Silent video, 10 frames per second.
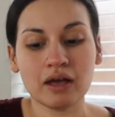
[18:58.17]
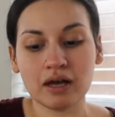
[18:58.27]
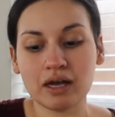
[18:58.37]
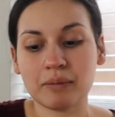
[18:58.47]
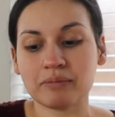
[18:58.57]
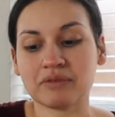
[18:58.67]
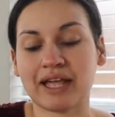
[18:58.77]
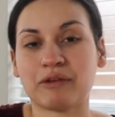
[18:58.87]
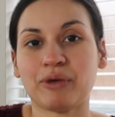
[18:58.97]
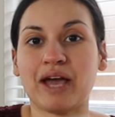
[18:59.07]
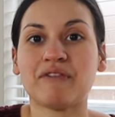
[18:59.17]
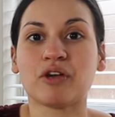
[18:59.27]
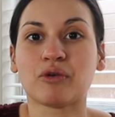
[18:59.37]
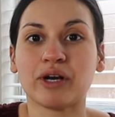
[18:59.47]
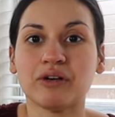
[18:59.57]
Like we have a
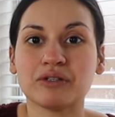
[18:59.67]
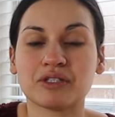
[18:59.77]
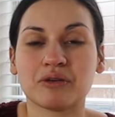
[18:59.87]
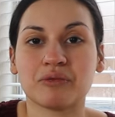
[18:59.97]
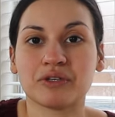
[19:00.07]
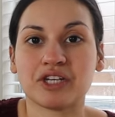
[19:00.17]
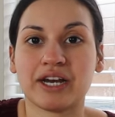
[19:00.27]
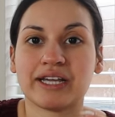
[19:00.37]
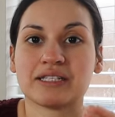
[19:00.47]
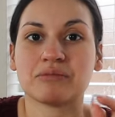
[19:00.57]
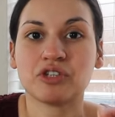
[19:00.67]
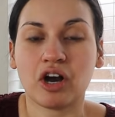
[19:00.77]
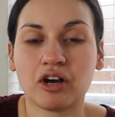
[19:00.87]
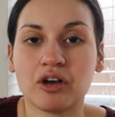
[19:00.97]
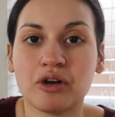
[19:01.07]
grill, so we were trying to get some
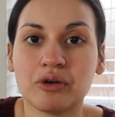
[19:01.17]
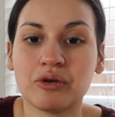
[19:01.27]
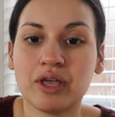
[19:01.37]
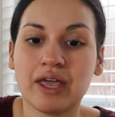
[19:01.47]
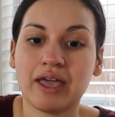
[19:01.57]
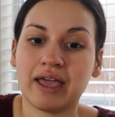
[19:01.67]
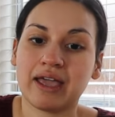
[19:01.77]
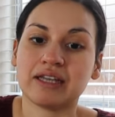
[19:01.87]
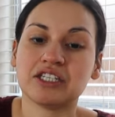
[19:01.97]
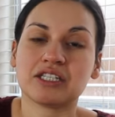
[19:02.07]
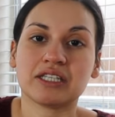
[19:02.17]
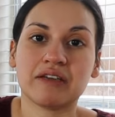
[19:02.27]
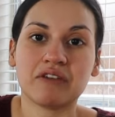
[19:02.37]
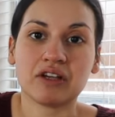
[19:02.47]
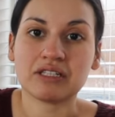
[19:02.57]
charcoal and just
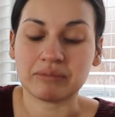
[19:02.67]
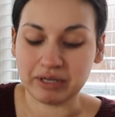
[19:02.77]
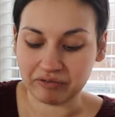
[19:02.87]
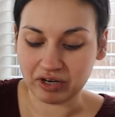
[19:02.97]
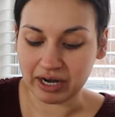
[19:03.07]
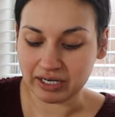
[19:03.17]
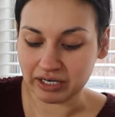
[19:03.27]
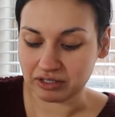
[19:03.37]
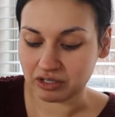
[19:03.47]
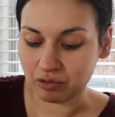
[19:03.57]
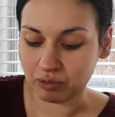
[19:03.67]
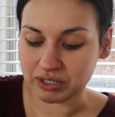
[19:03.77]
give y'all some different ideas on